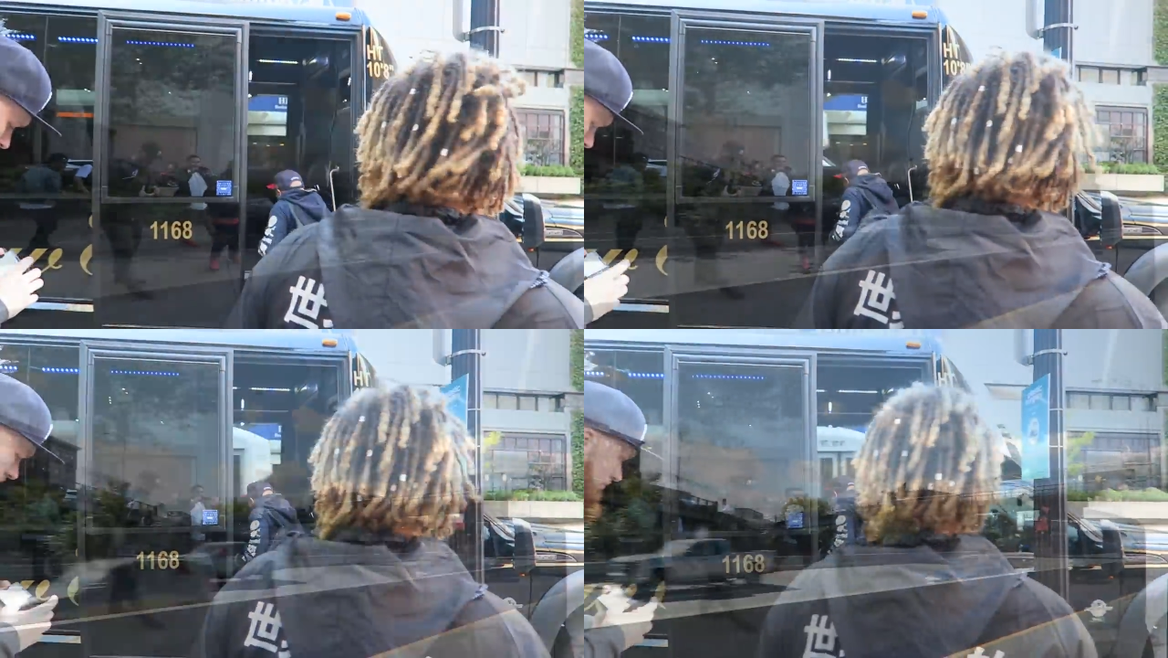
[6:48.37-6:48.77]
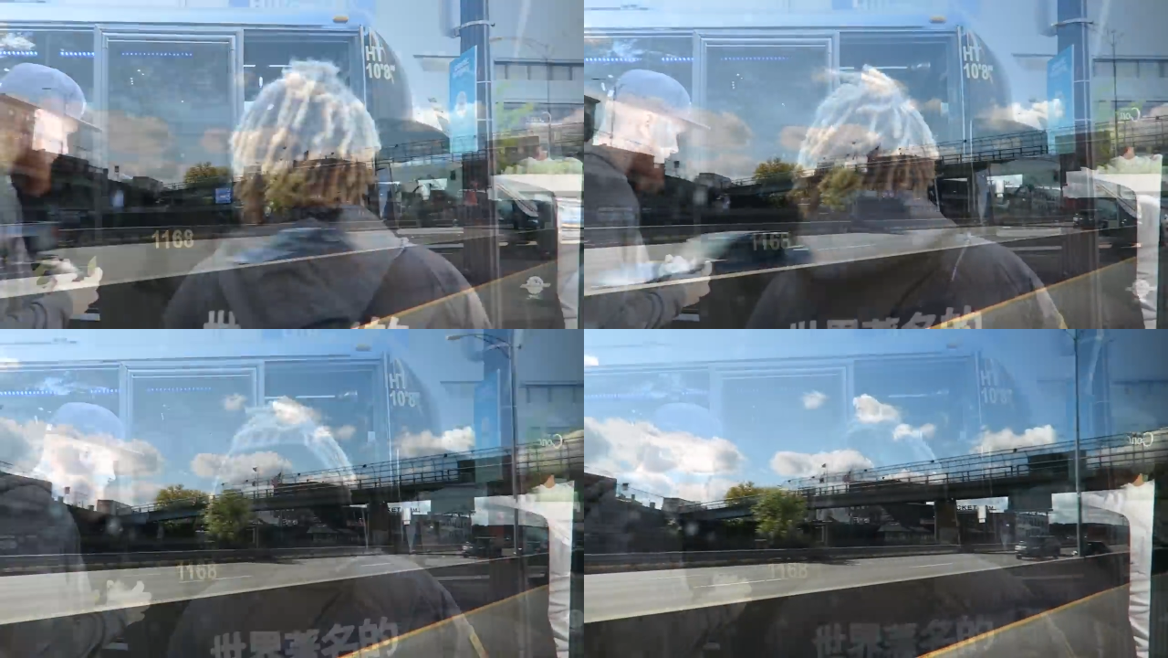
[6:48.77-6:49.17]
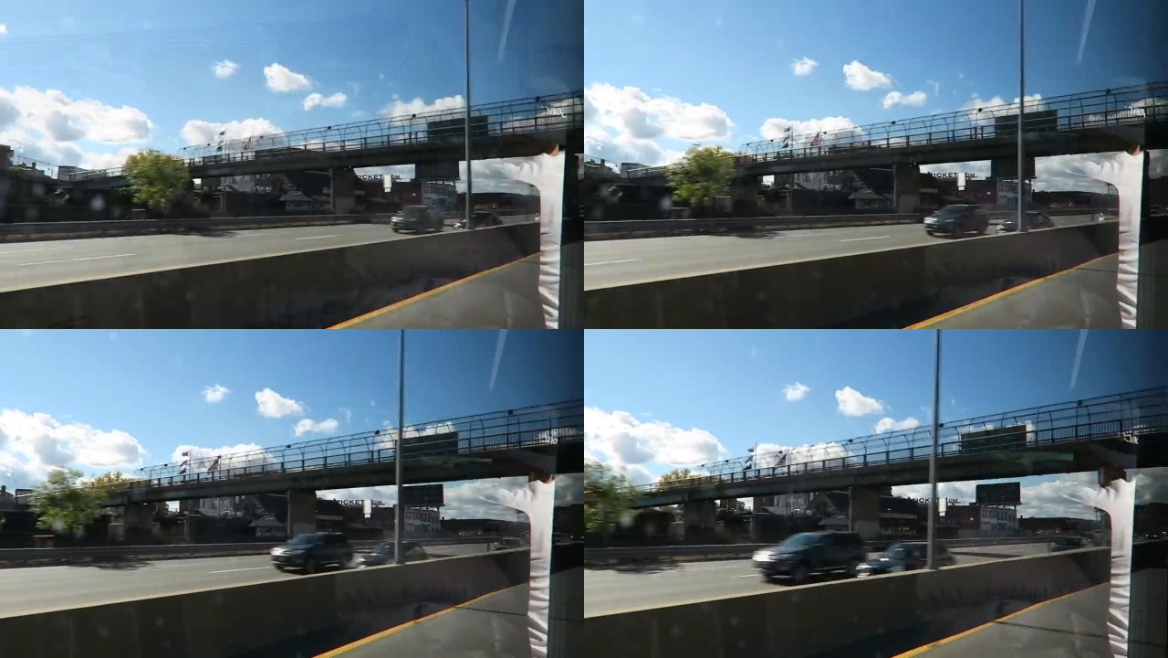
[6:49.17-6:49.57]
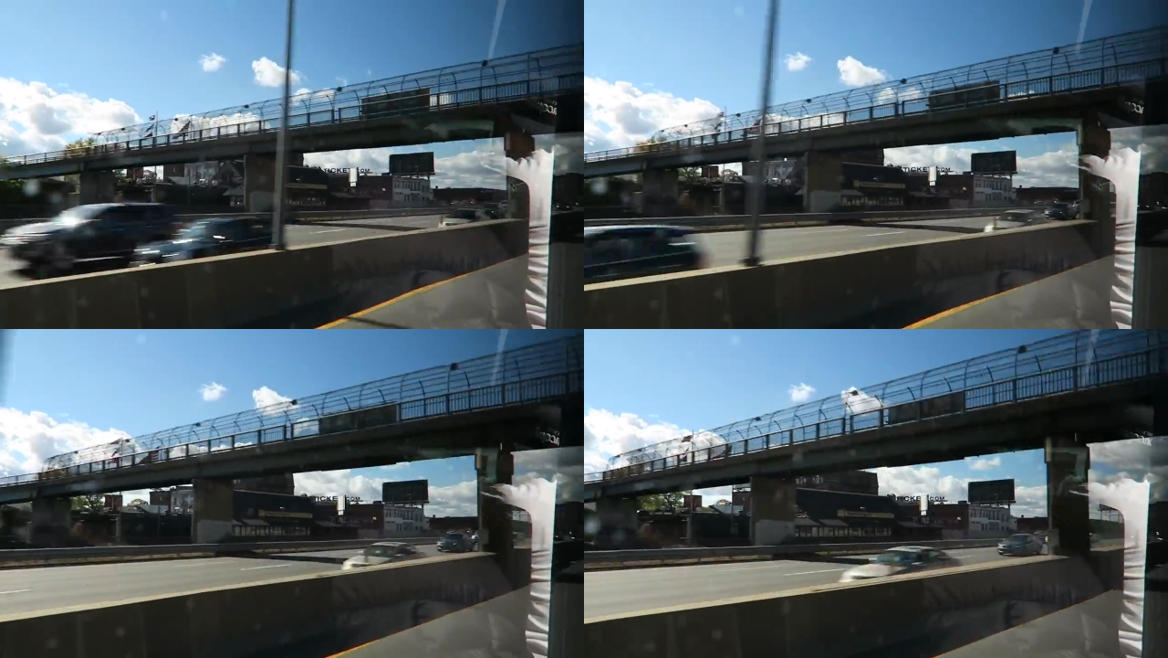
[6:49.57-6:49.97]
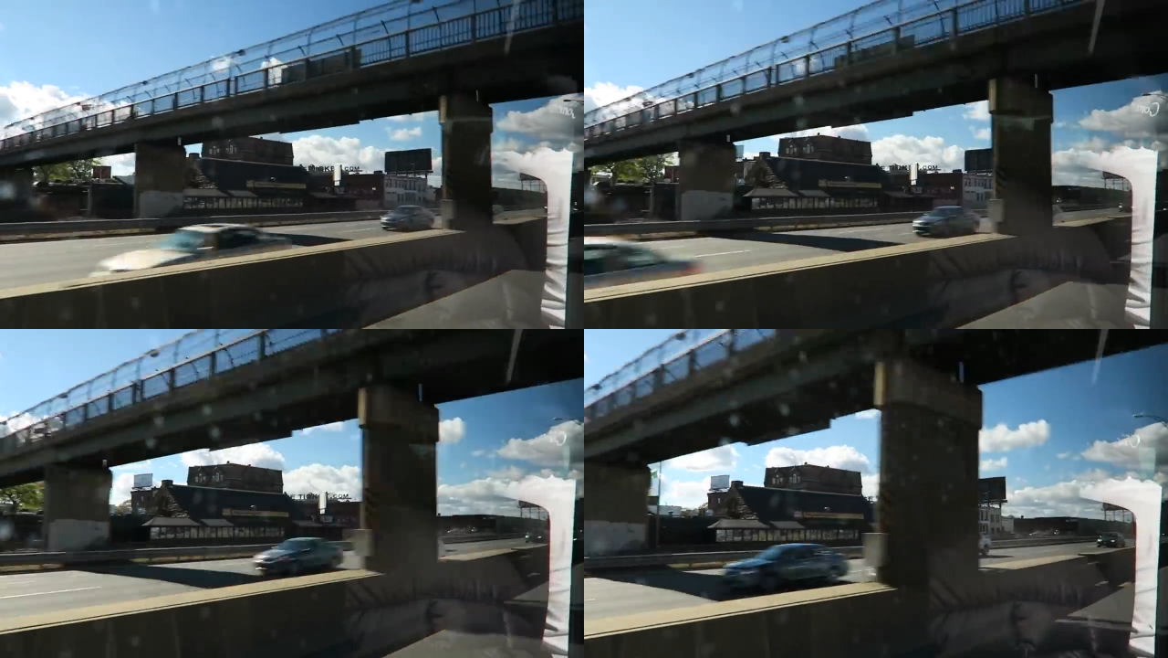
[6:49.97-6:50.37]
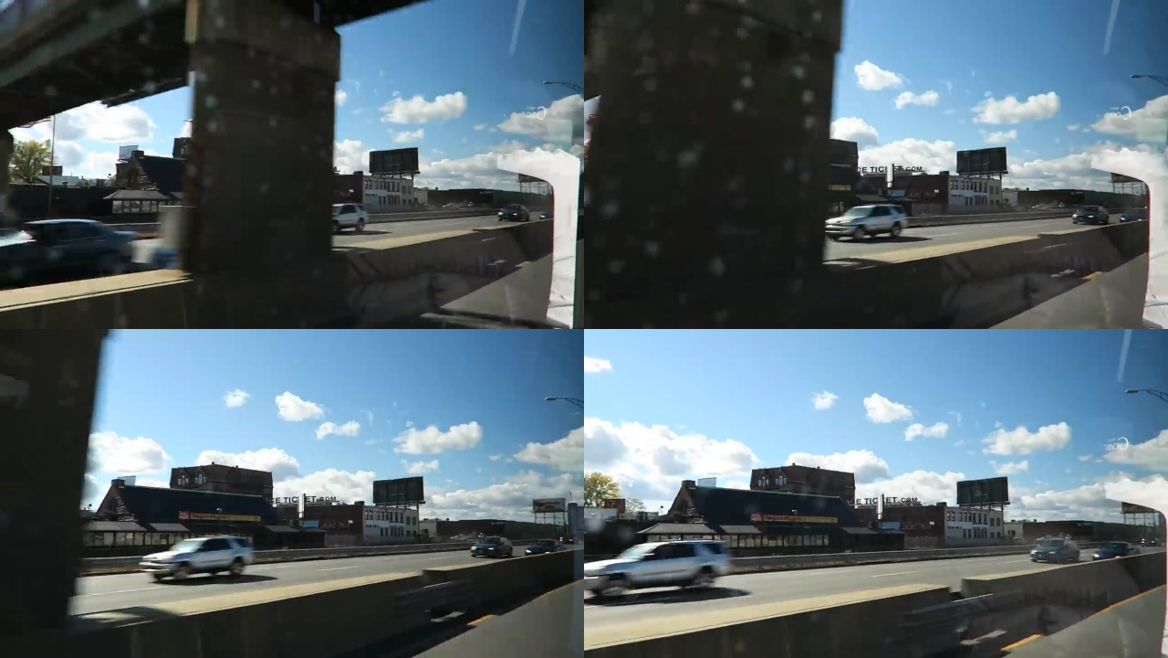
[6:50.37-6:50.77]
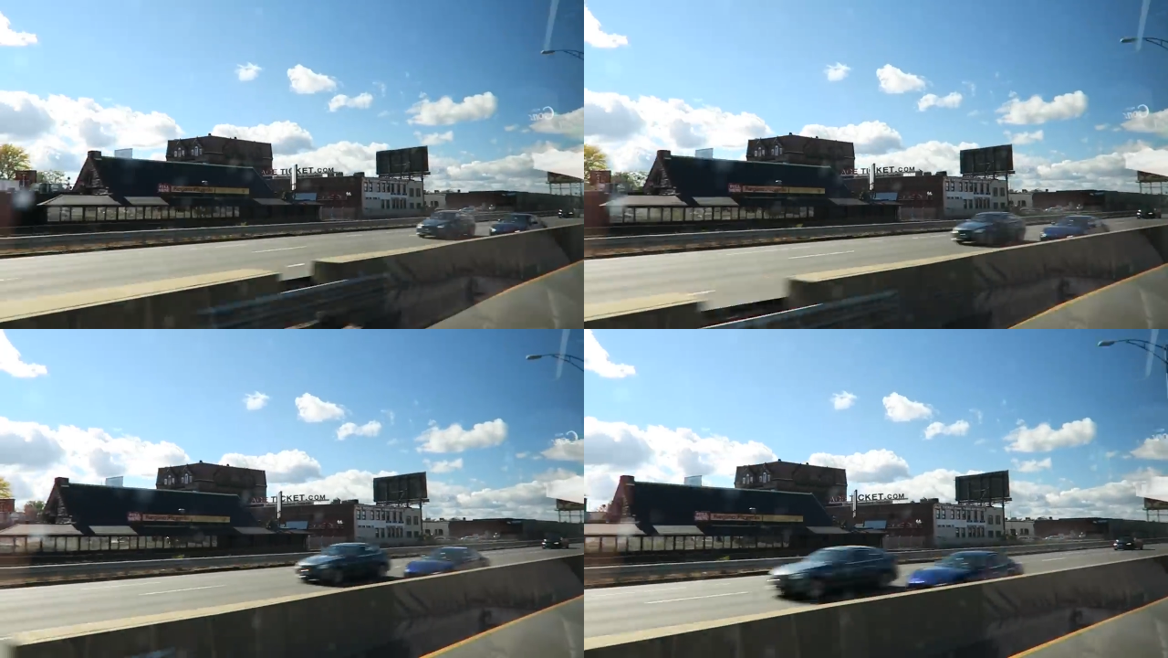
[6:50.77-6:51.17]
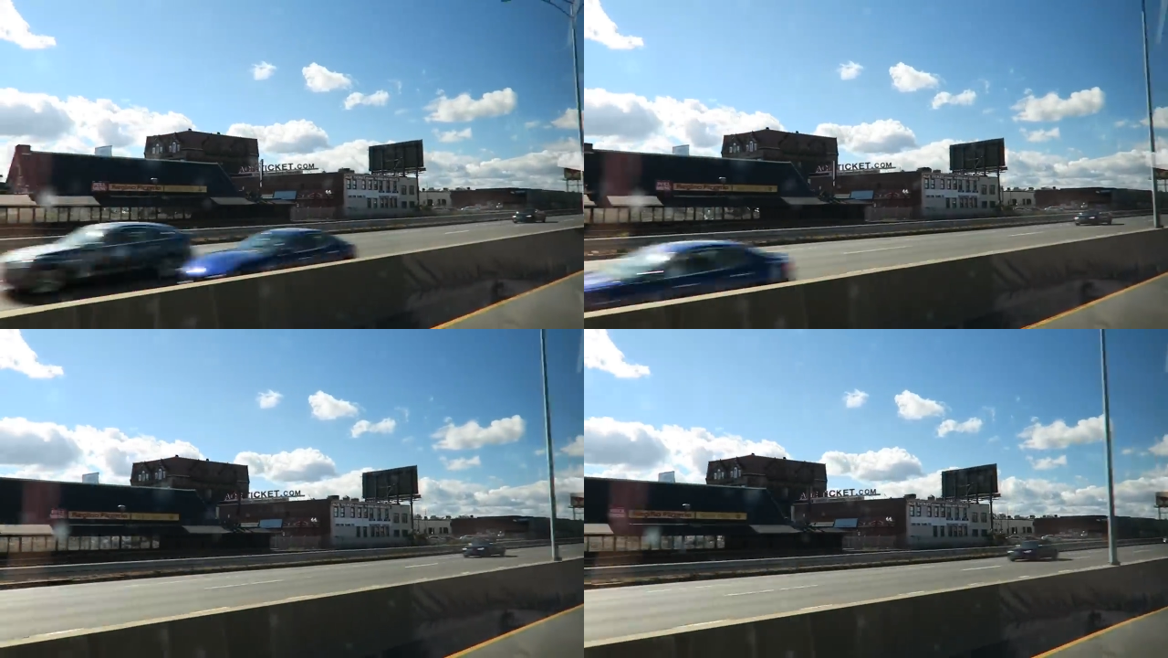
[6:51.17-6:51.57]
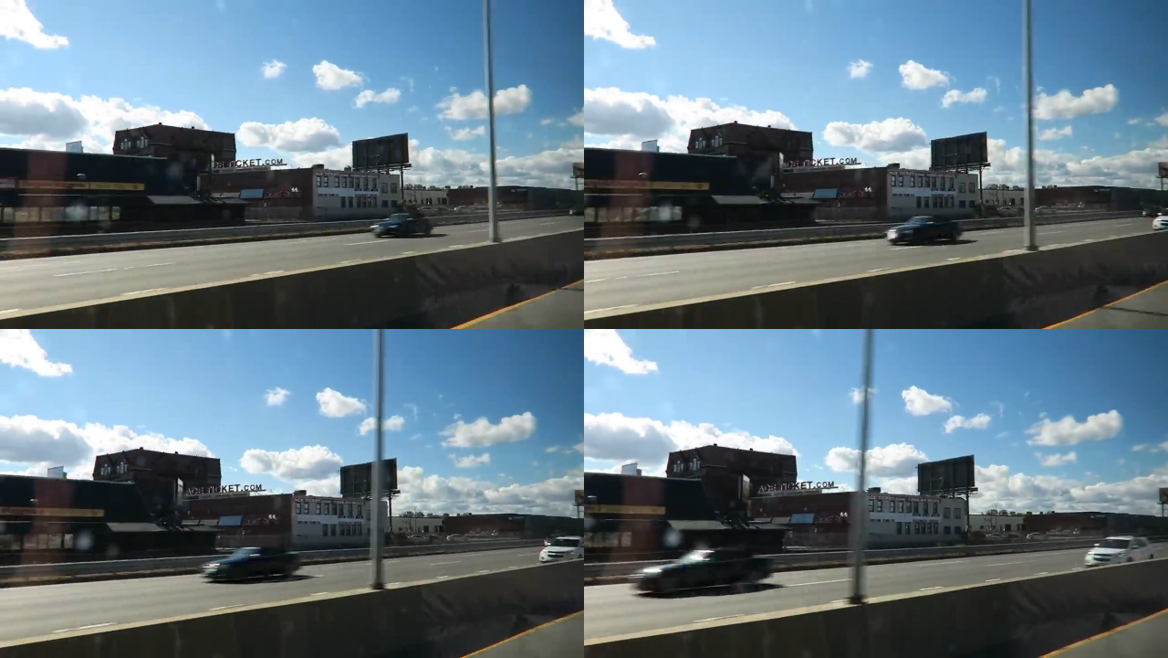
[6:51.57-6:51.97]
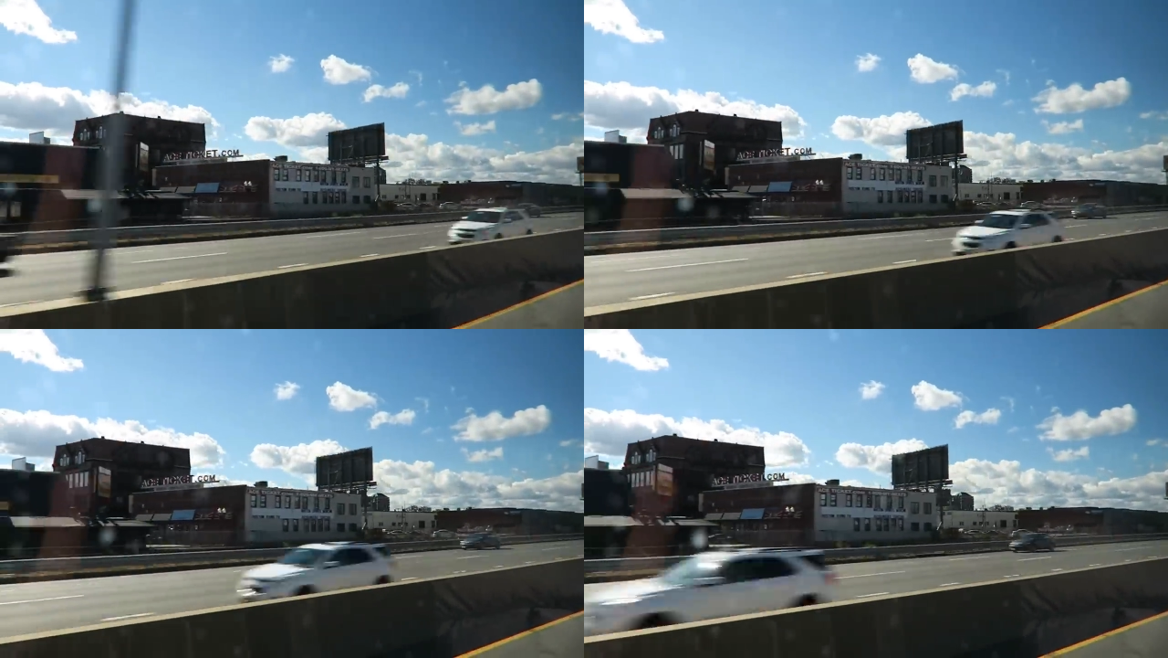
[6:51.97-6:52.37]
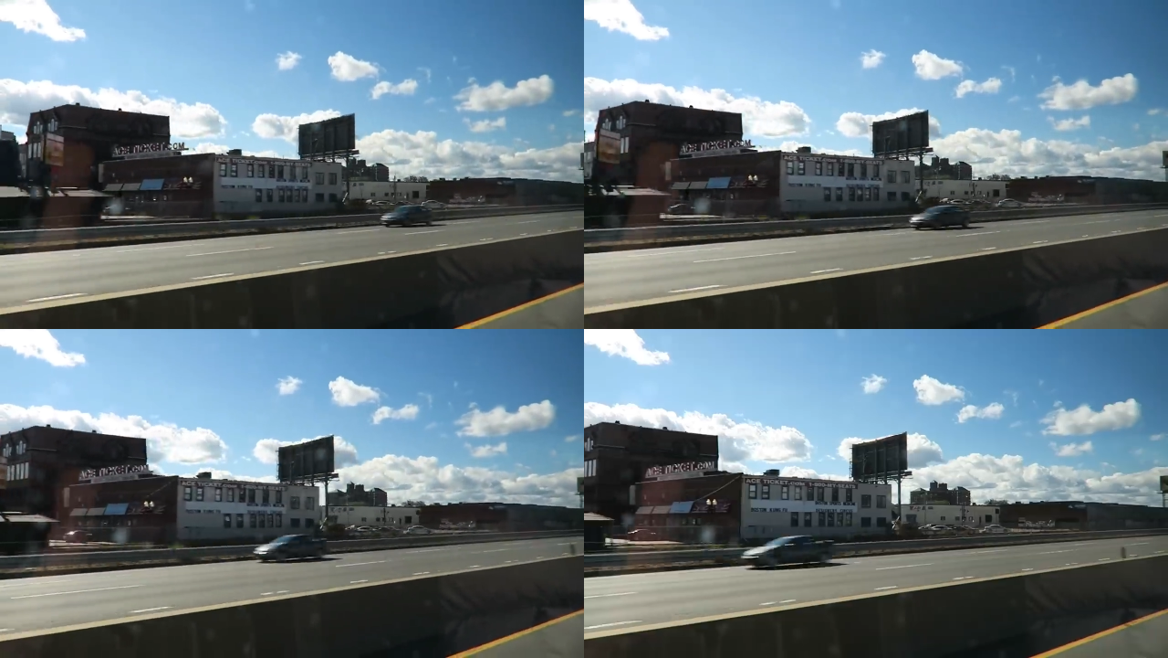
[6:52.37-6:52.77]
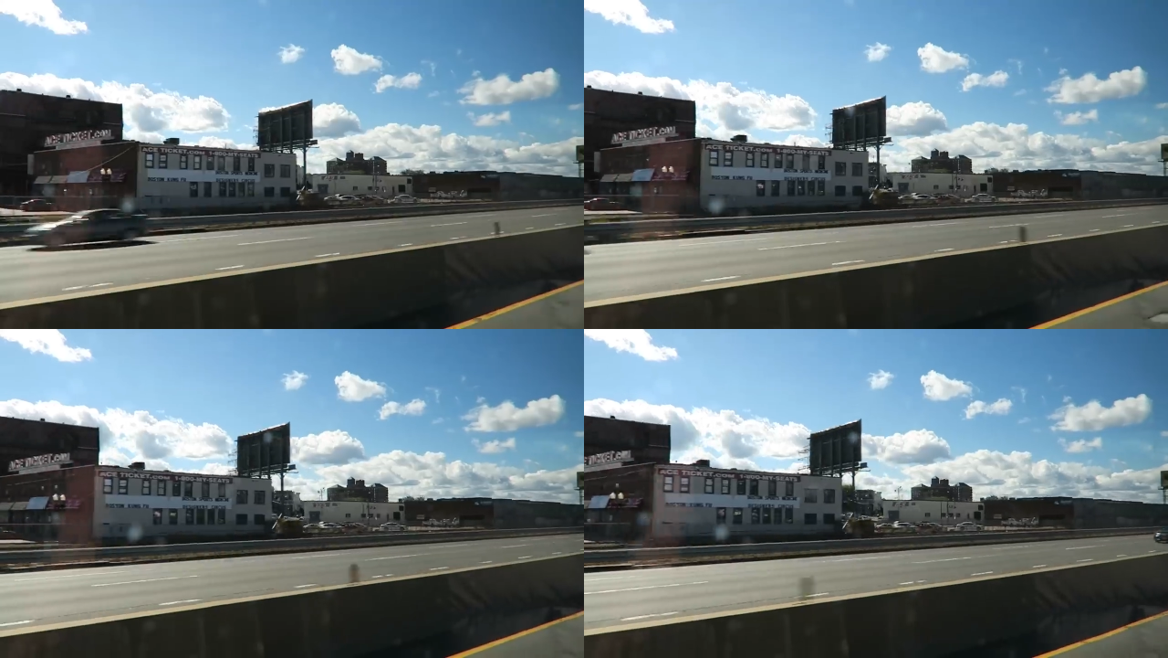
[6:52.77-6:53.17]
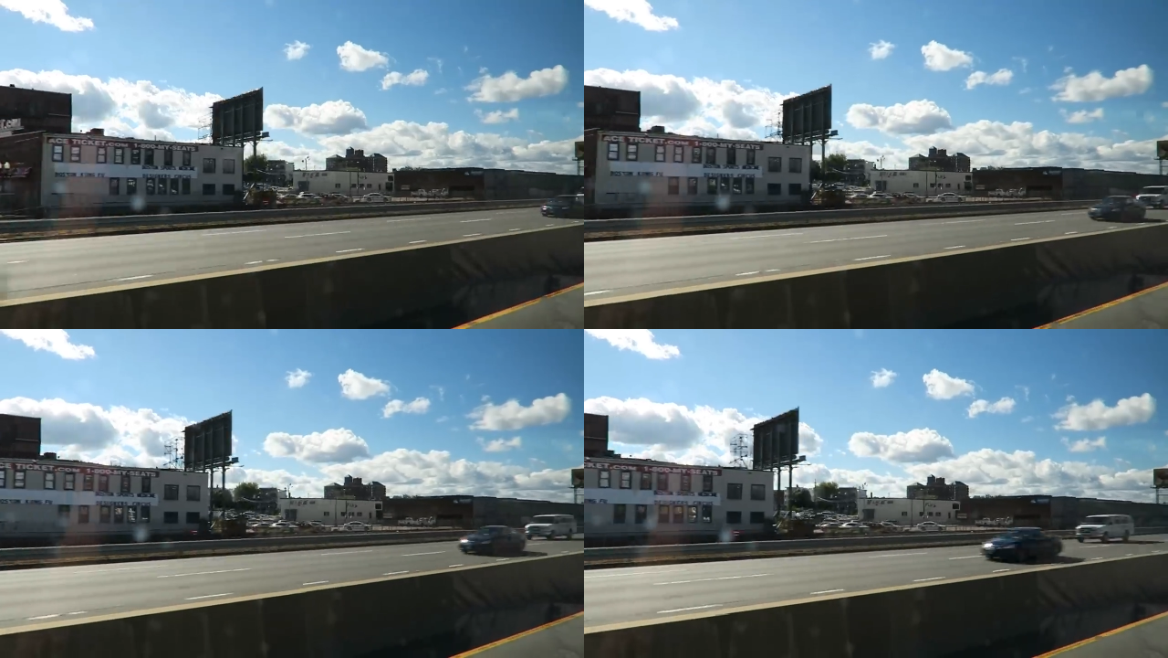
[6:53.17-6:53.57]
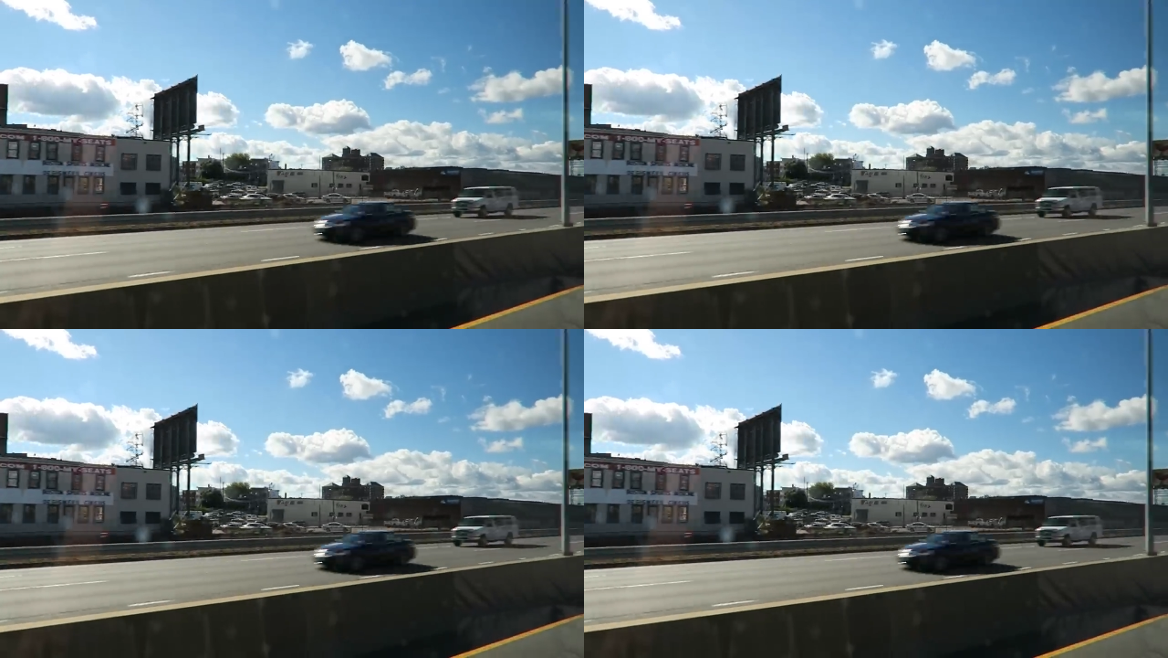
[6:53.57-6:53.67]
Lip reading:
No face is visible, so there are no lips to read.